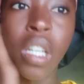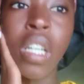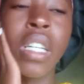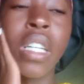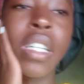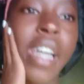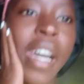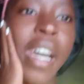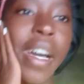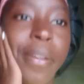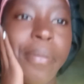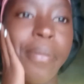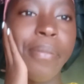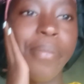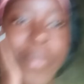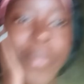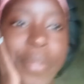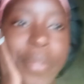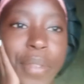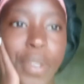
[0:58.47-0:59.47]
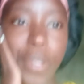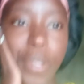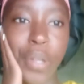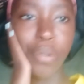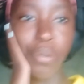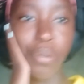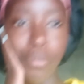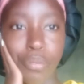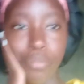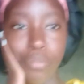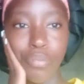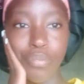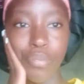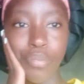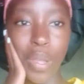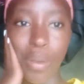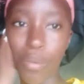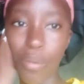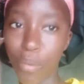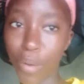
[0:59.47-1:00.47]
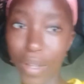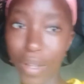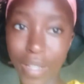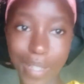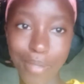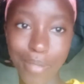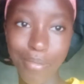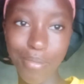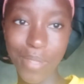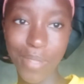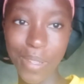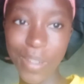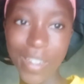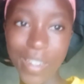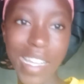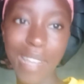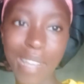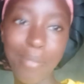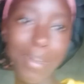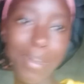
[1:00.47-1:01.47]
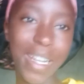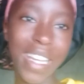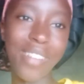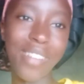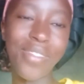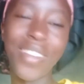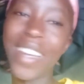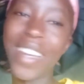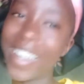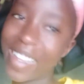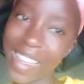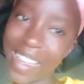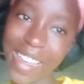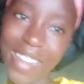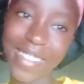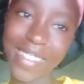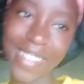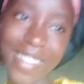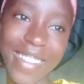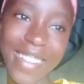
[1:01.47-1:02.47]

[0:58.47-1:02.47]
Yeah, so welcome to a day in my life again.